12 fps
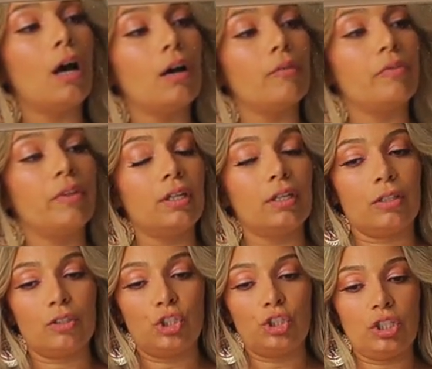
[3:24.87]
of the
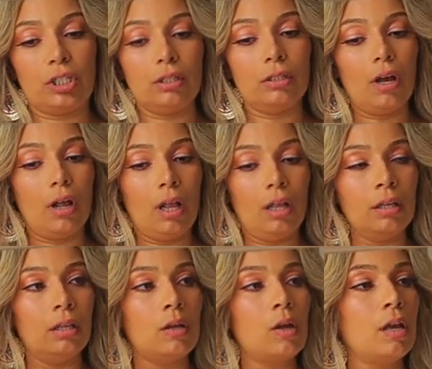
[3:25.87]
Shein haul.
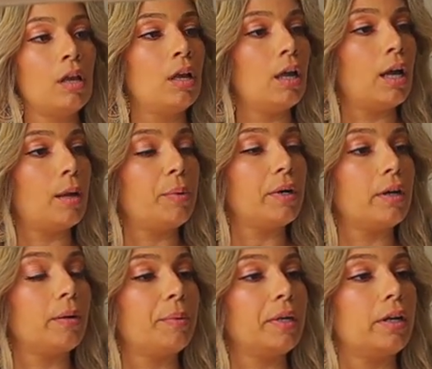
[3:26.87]
I'll put it up